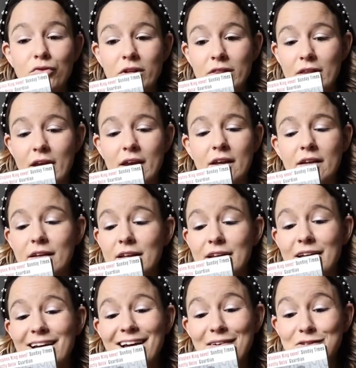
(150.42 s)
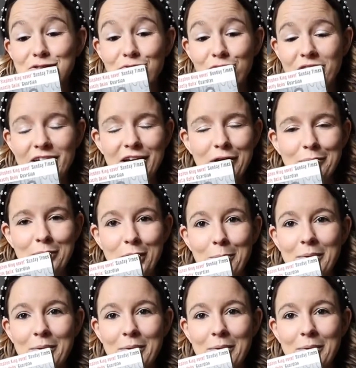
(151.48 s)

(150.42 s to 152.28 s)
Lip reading: like, it was a really good book,